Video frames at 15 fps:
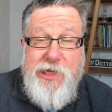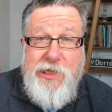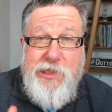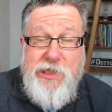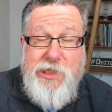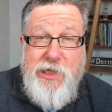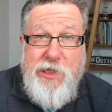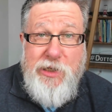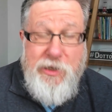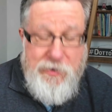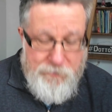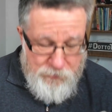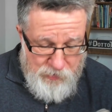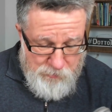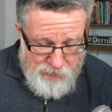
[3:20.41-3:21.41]
and still
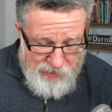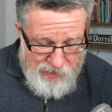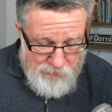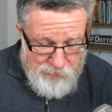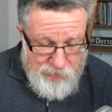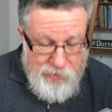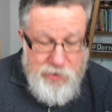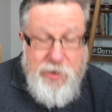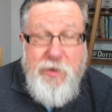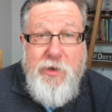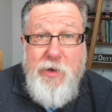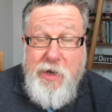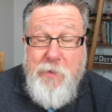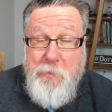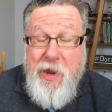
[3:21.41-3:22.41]
be able
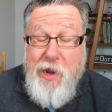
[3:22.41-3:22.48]
to, and,